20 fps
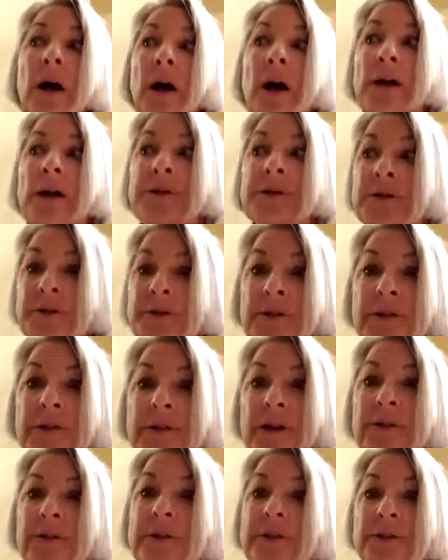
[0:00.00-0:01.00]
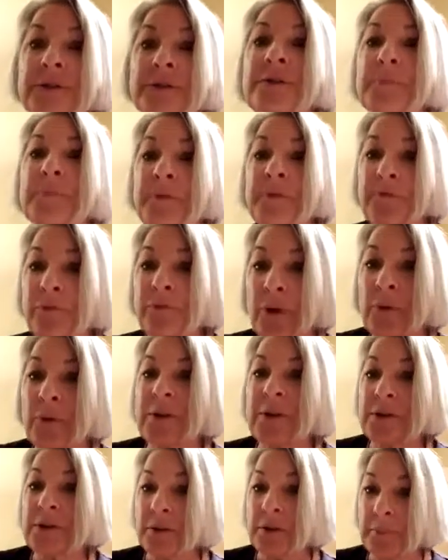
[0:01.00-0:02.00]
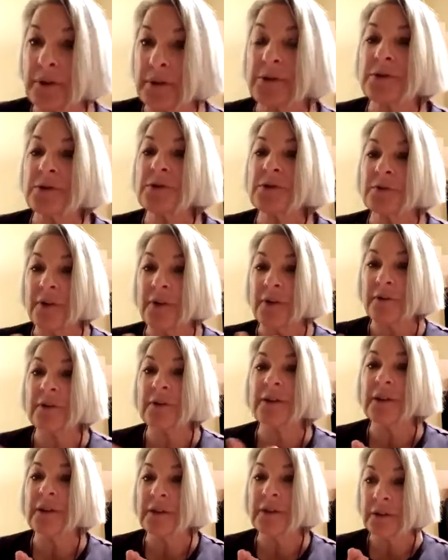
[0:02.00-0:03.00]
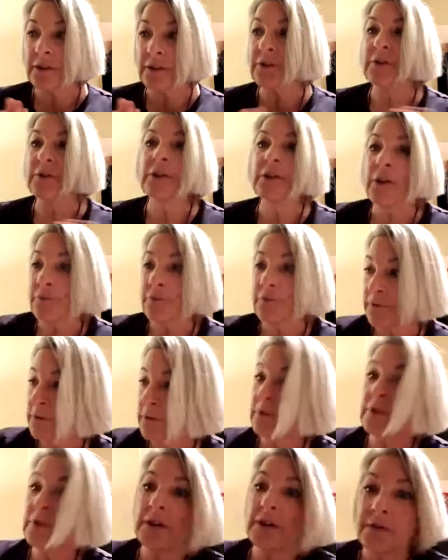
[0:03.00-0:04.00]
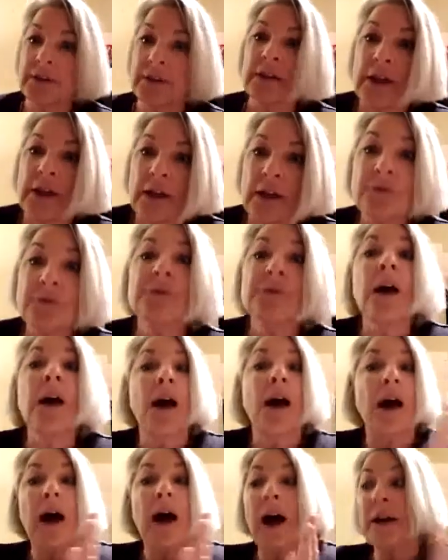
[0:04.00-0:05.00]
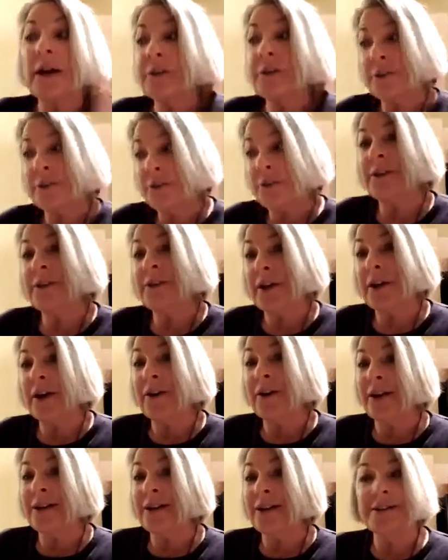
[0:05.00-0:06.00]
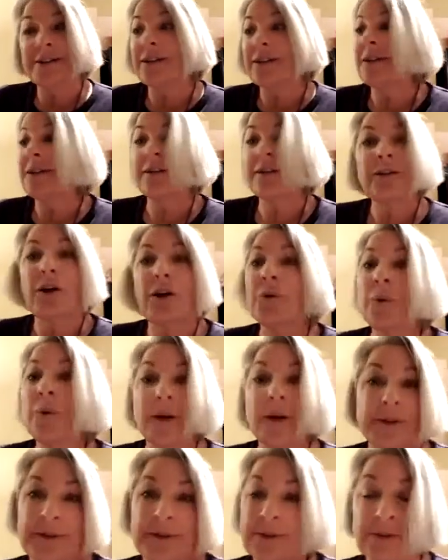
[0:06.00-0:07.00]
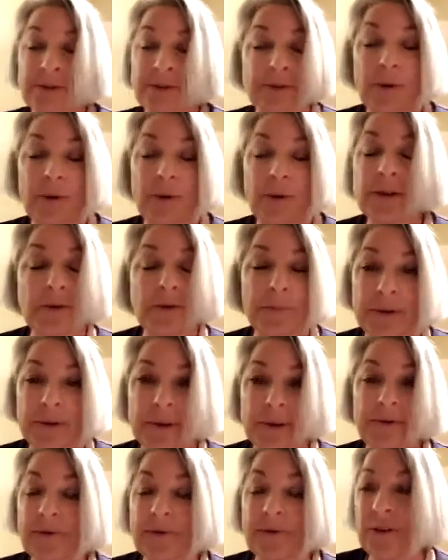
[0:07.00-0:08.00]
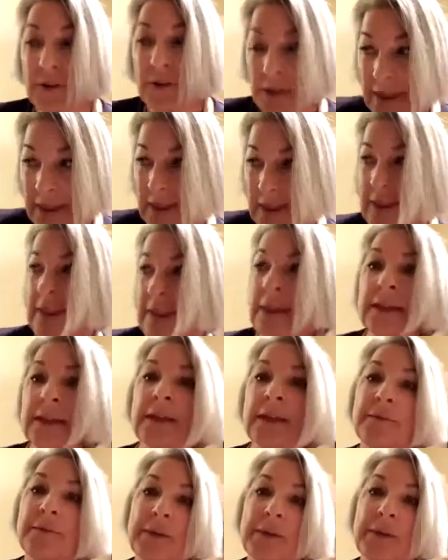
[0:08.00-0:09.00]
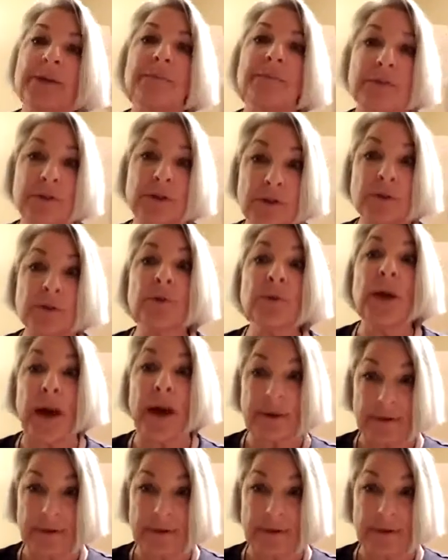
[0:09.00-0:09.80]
I stood there, and this is before we took pictures of everything, including our food and everything else. I stood there and I said, no one is going to believe. They're going to think that I made him do that.